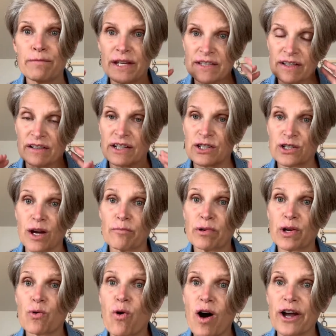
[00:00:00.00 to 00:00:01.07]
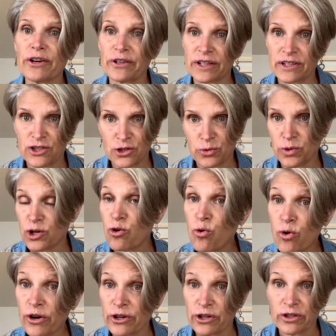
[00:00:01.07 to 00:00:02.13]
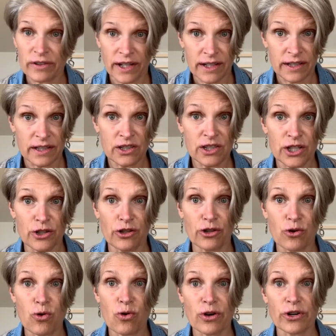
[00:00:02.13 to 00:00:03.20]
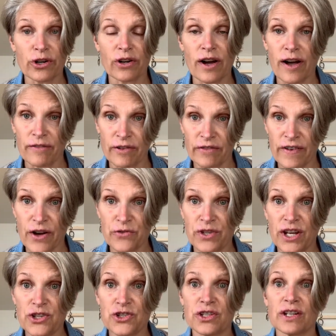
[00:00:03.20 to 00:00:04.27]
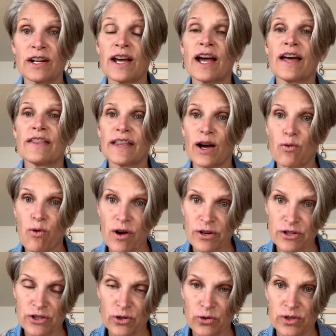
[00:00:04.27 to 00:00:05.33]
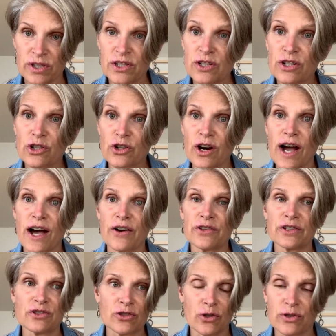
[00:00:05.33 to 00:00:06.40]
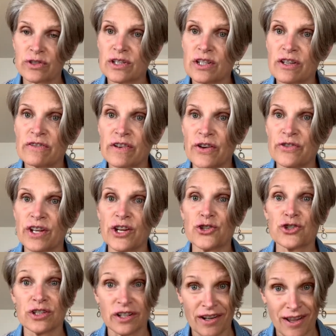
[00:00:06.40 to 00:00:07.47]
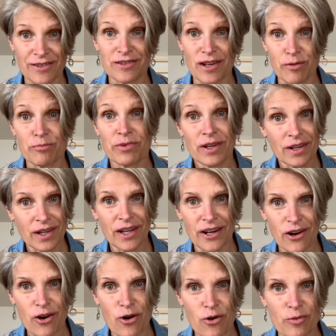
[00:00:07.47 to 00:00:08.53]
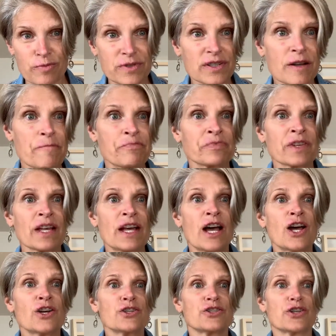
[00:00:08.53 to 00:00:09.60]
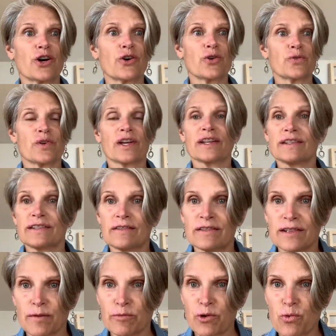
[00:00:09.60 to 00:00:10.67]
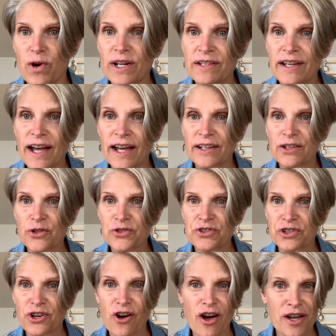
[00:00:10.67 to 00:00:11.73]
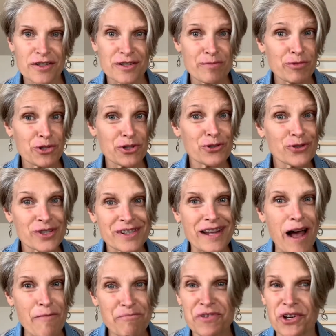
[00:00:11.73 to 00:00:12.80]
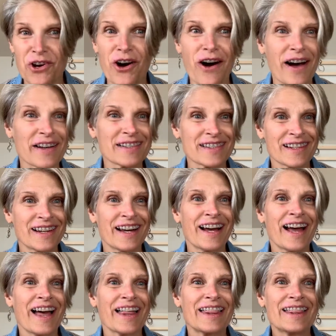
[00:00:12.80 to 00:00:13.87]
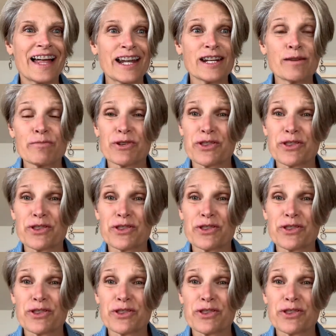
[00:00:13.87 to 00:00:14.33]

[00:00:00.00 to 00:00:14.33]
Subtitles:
basically dumping water into a corner, like an interior corner of a foundation. That water soaks into the ground and soaks into the foundation and ends up in our homes. So number 1, diagnose the cause. Number 2, stop the cause. Then number